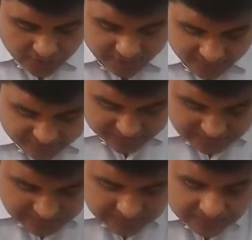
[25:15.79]

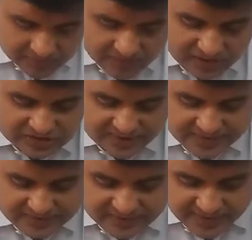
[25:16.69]
increases till a
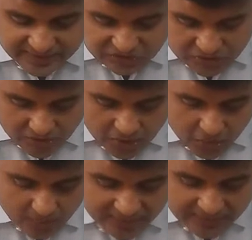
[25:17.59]
stage is reached
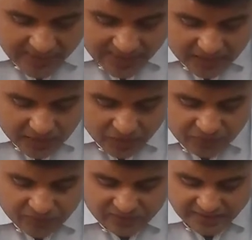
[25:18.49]
when the angle of
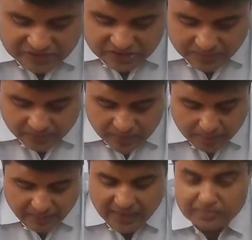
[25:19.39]
refraction
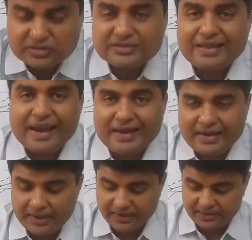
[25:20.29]
becomes
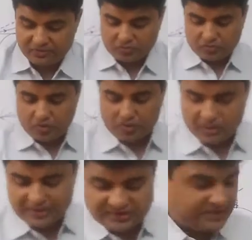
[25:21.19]
90 degrees. So
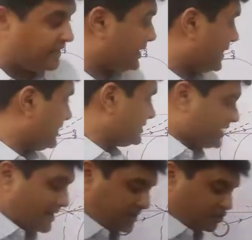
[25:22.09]
let's
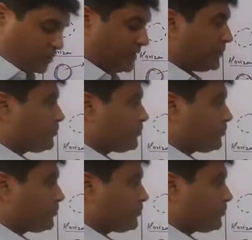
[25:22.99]
understand this one.